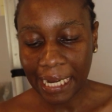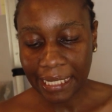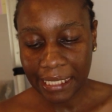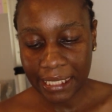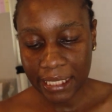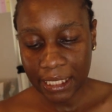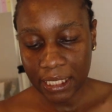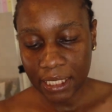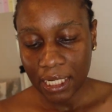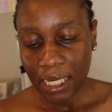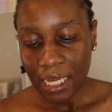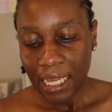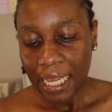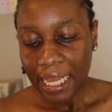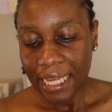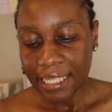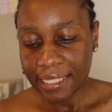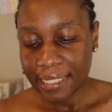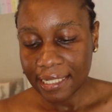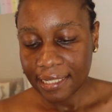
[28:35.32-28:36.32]
London.
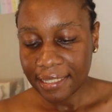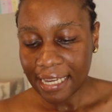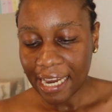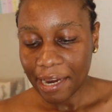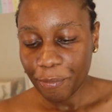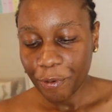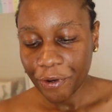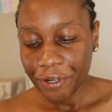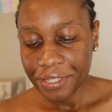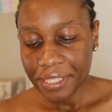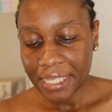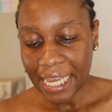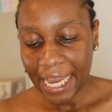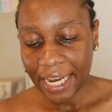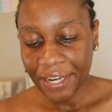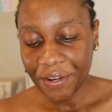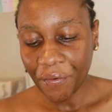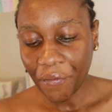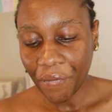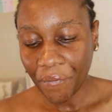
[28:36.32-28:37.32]
It's the Cypress
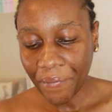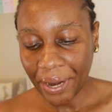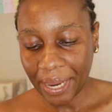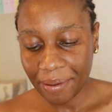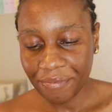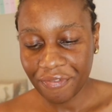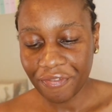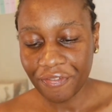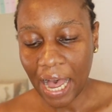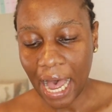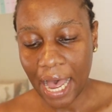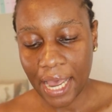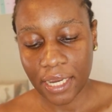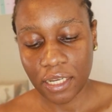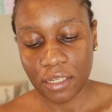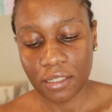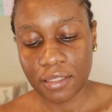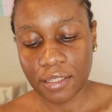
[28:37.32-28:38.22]
and Grapevine.